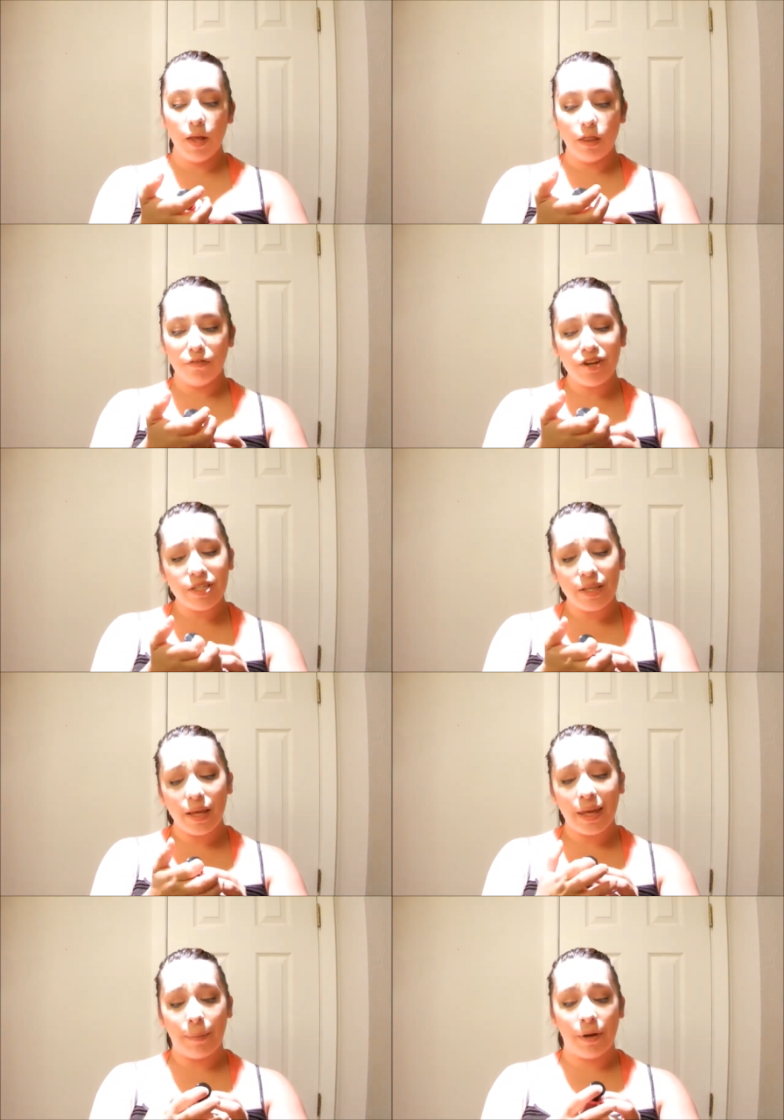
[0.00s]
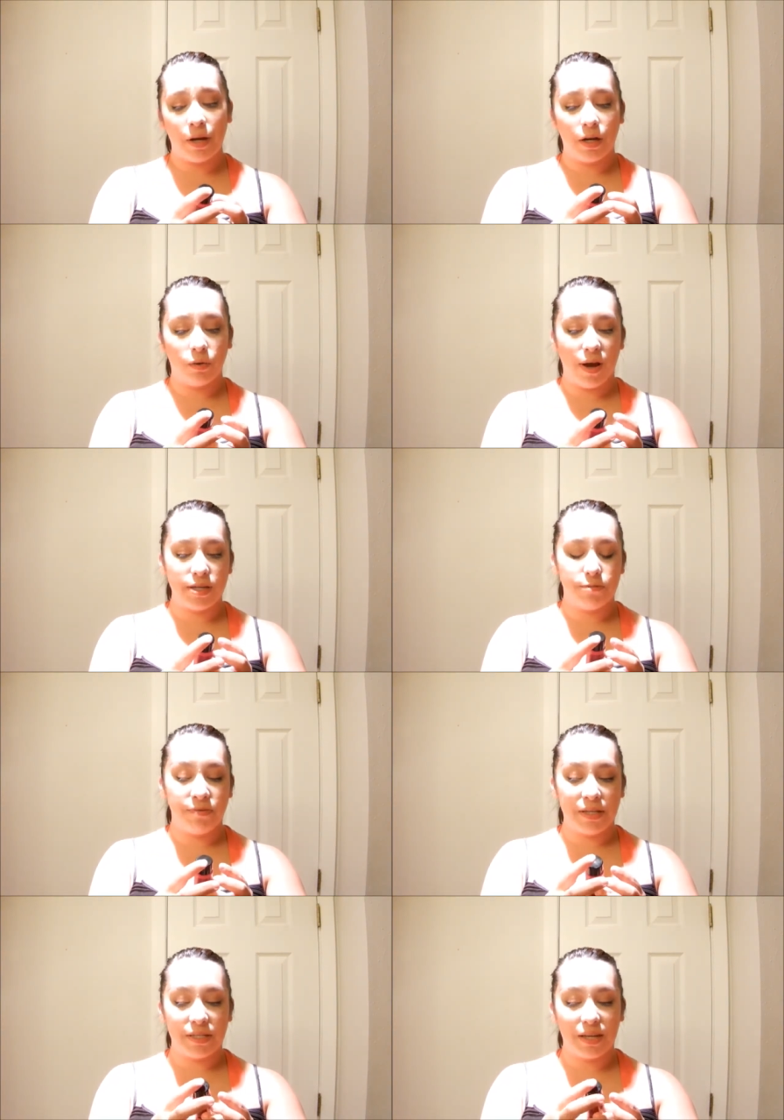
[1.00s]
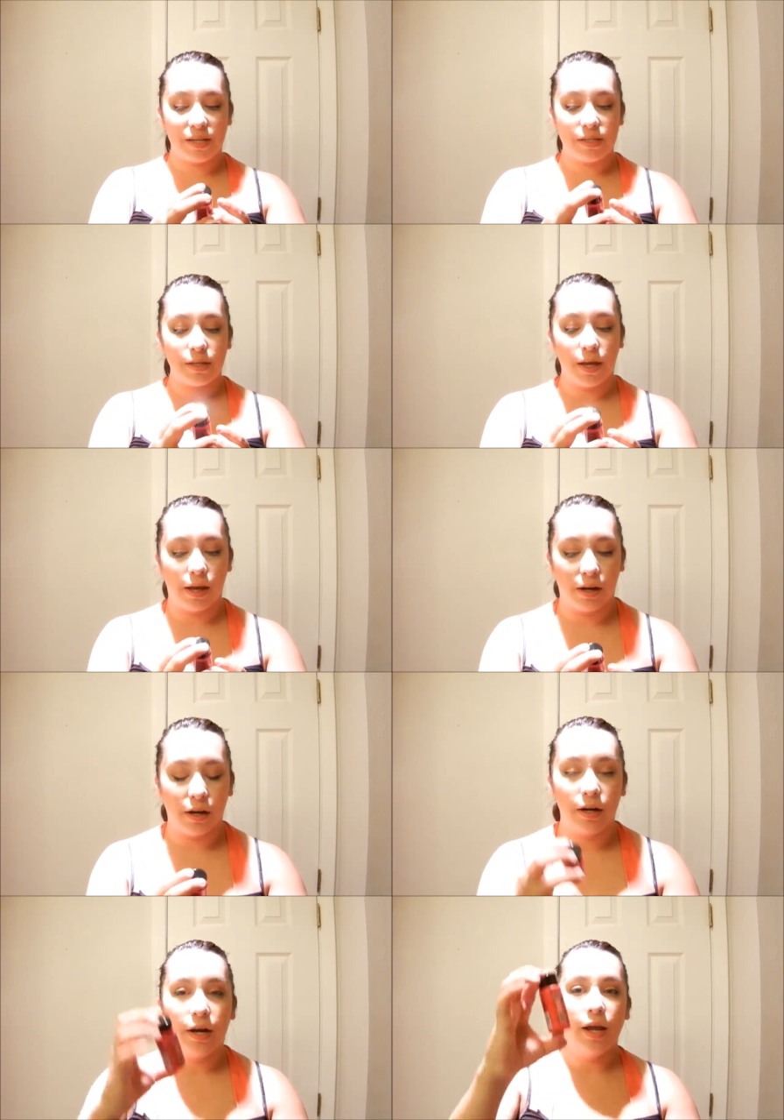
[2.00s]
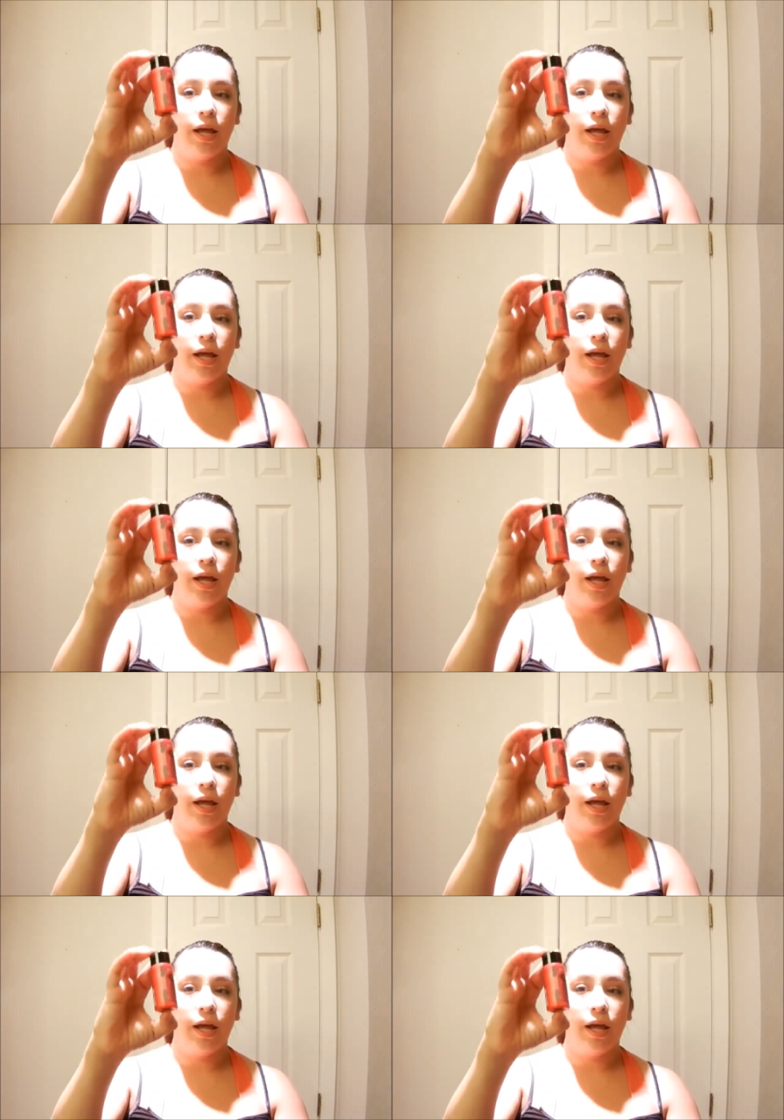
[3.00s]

The first thing that came in here was Big Sexy Hair.